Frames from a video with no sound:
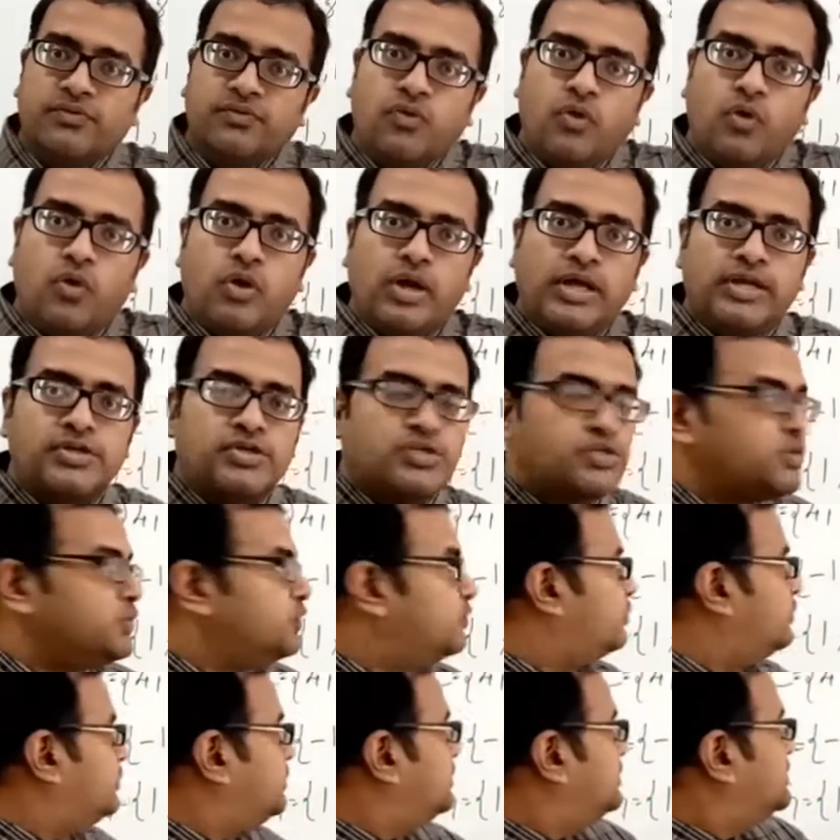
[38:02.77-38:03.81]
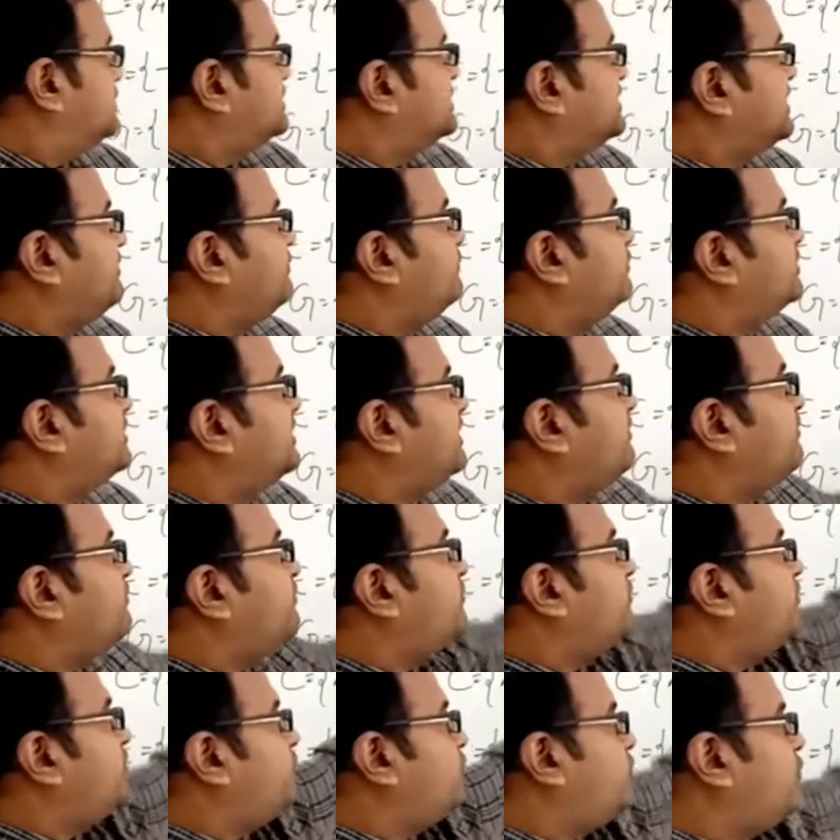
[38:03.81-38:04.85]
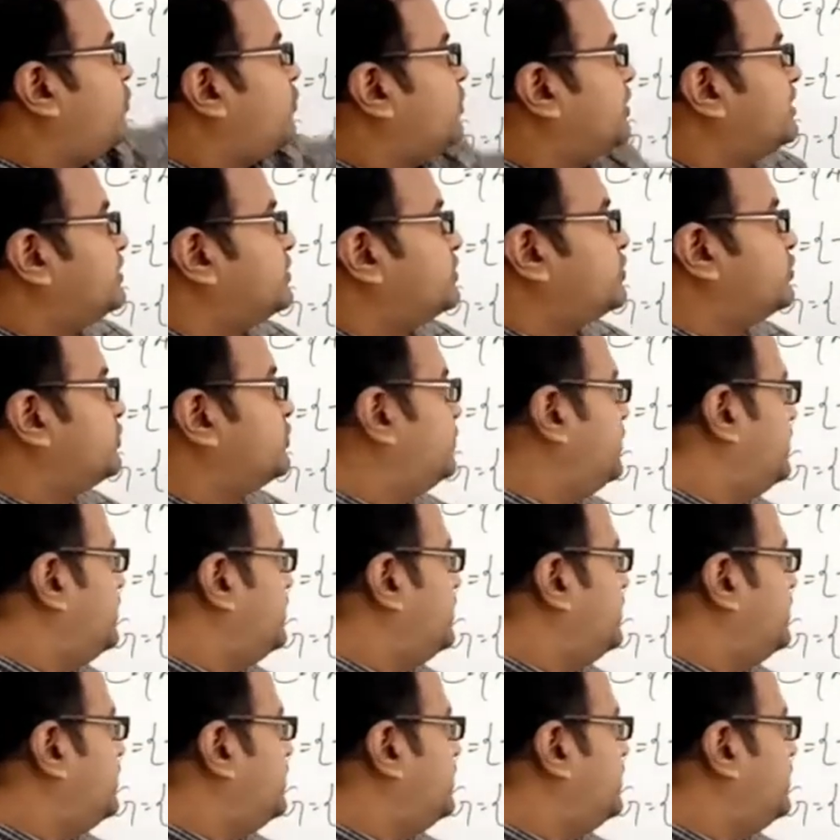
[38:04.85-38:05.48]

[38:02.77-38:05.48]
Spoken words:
4 and 2. Same with F, 4 and 2